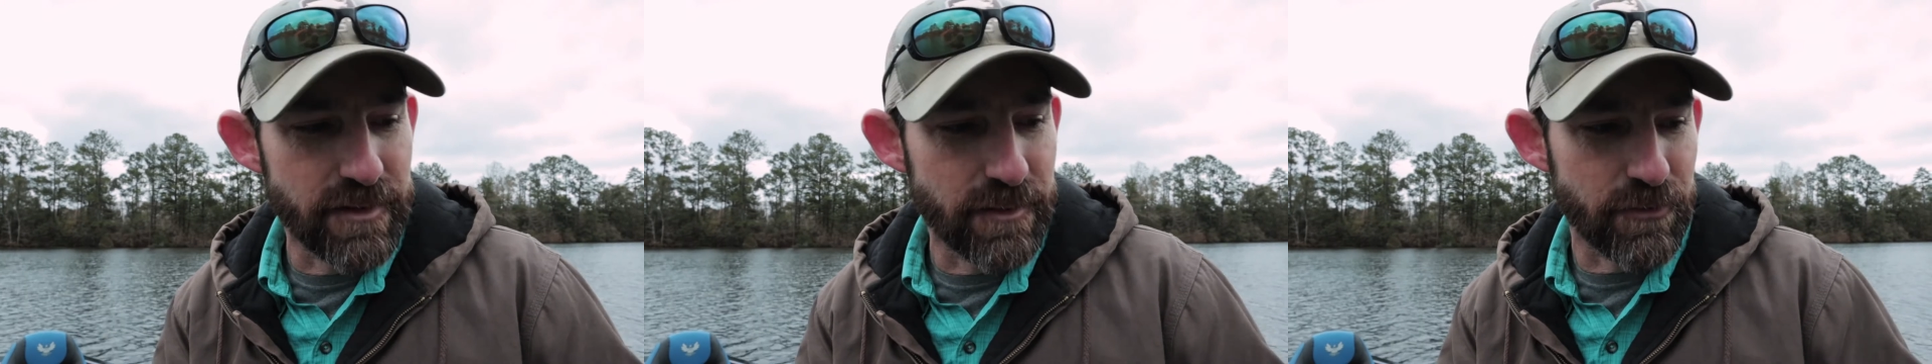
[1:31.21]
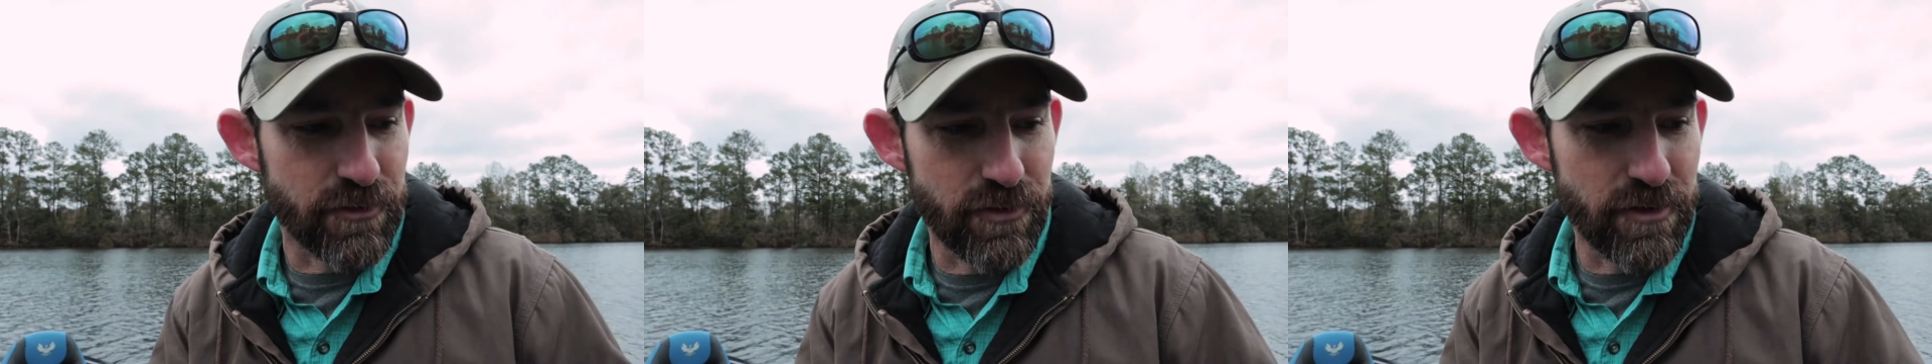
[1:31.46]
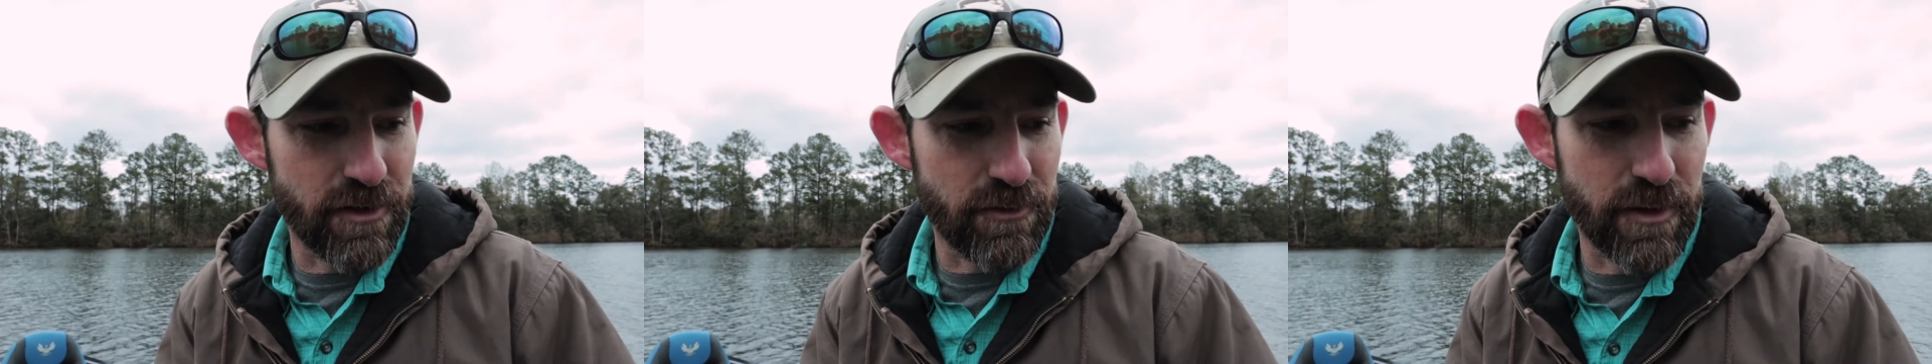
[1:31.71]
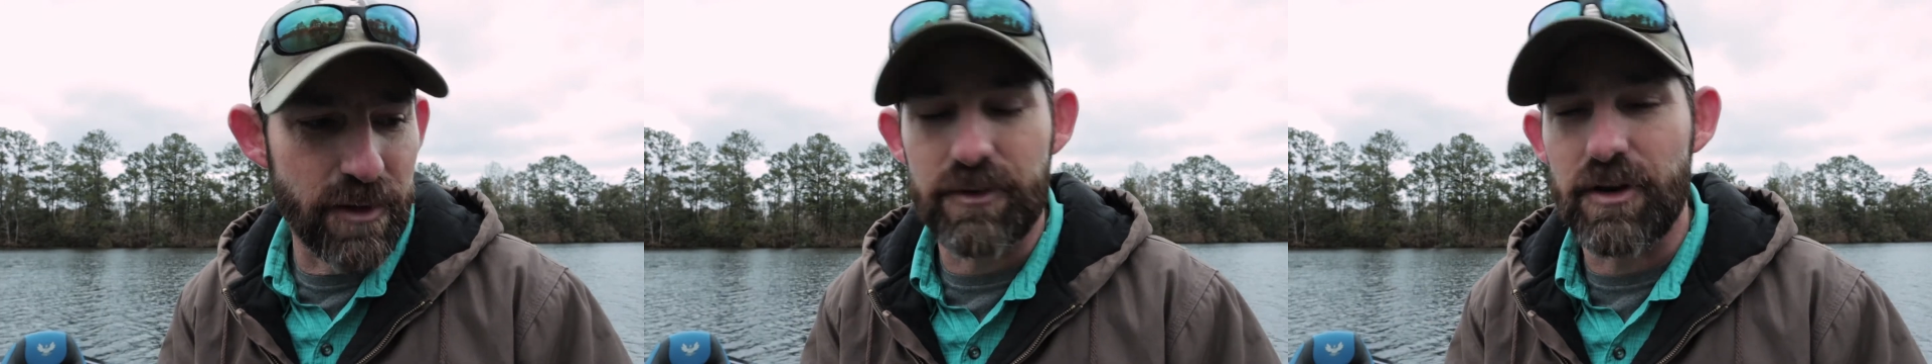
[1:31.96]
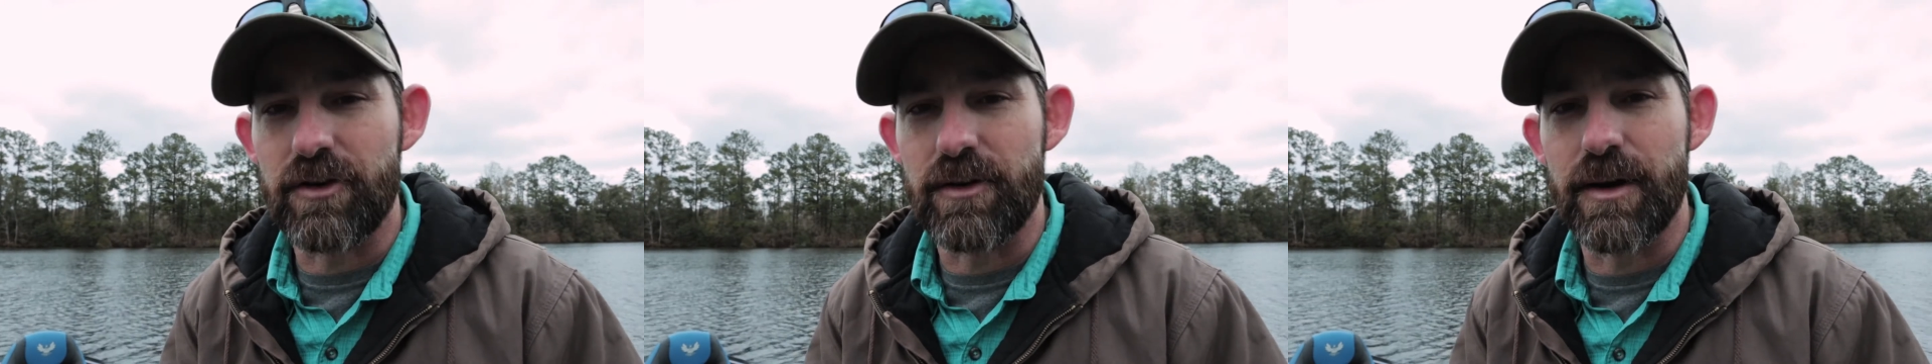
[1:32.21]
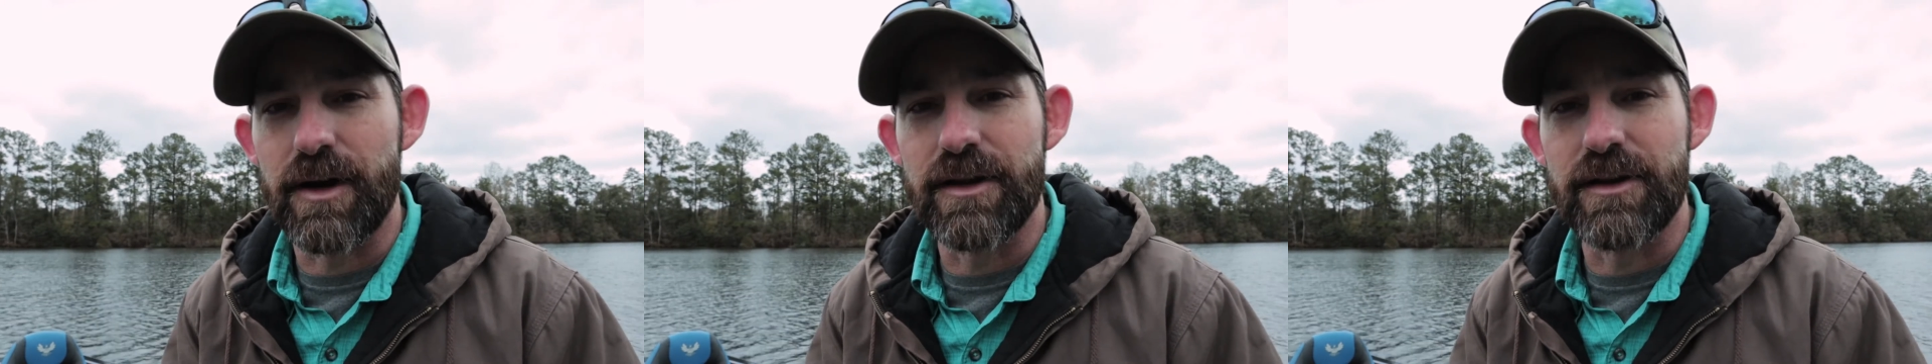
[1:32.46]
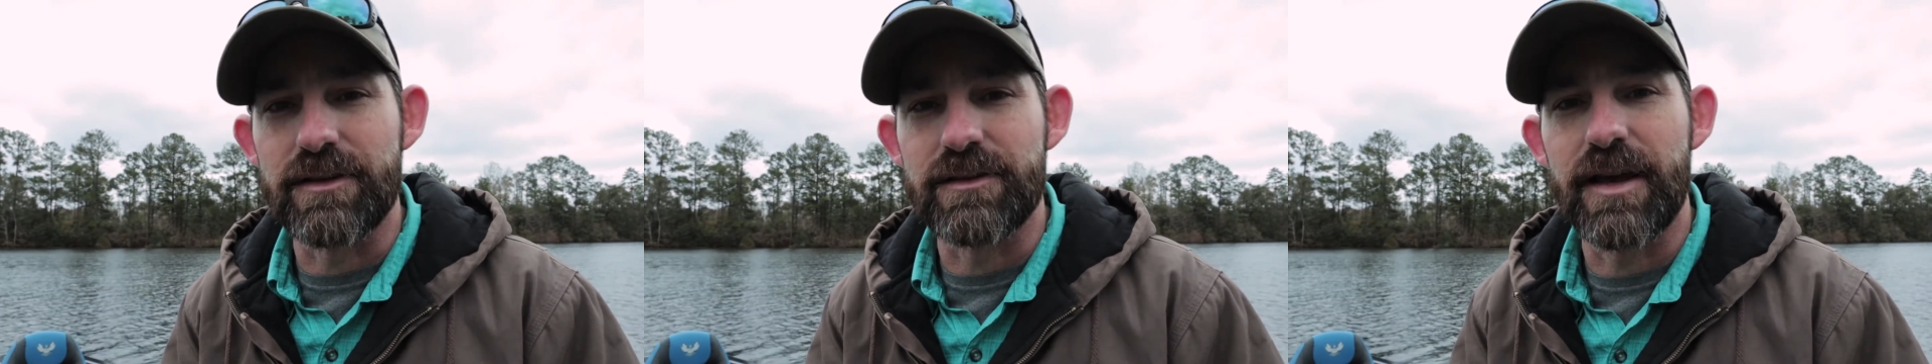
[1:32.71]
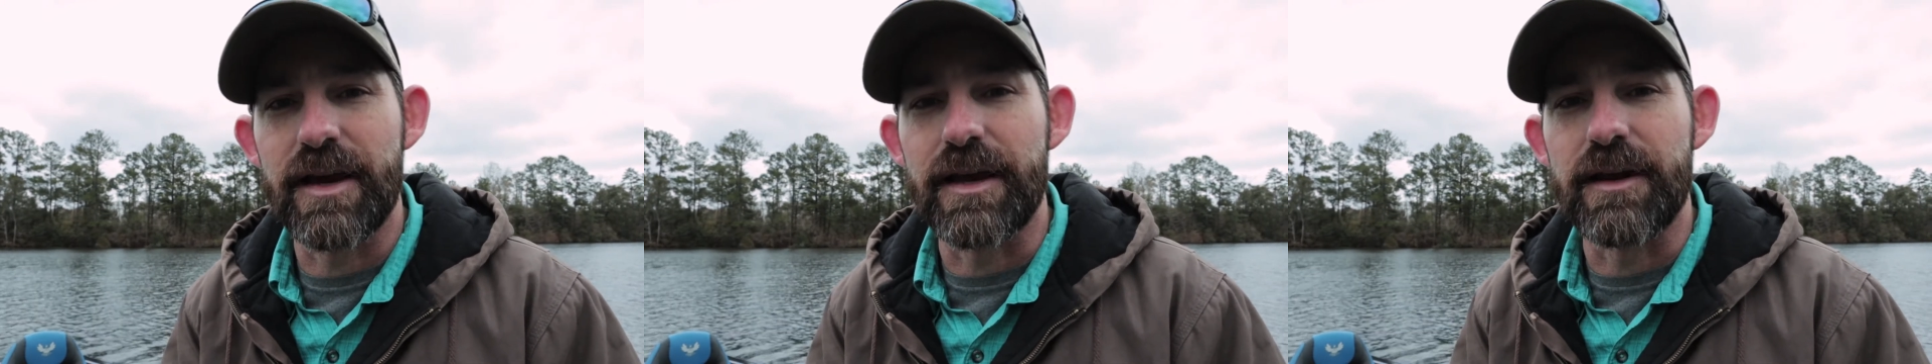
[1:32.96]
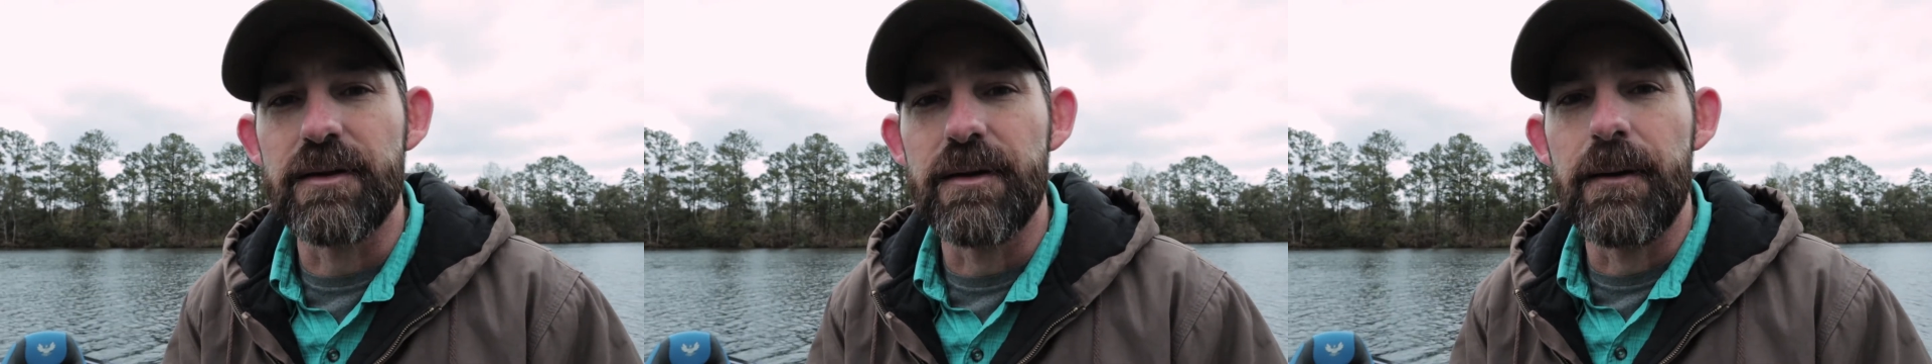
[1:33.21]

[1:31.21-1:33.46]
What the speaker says: I'm gonna show y'all what I'm talking about here in a second,